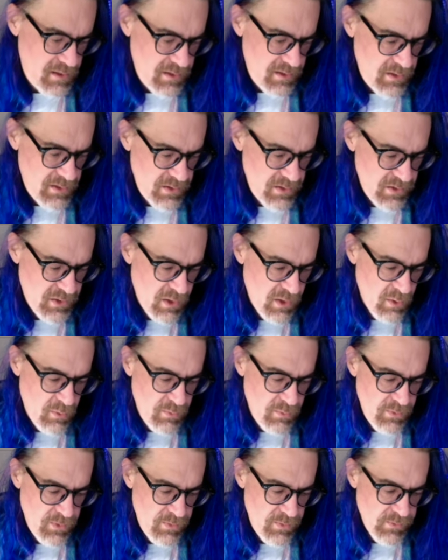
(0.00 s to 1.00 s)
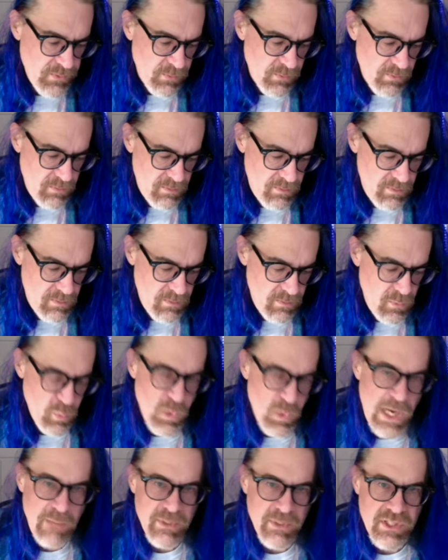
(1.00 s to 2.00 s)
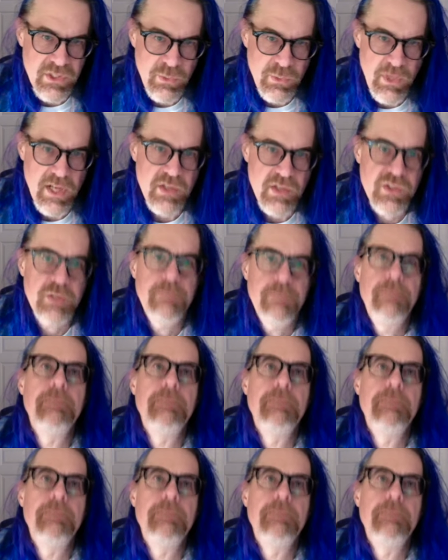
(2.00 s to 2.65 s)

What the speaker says: So why read twice?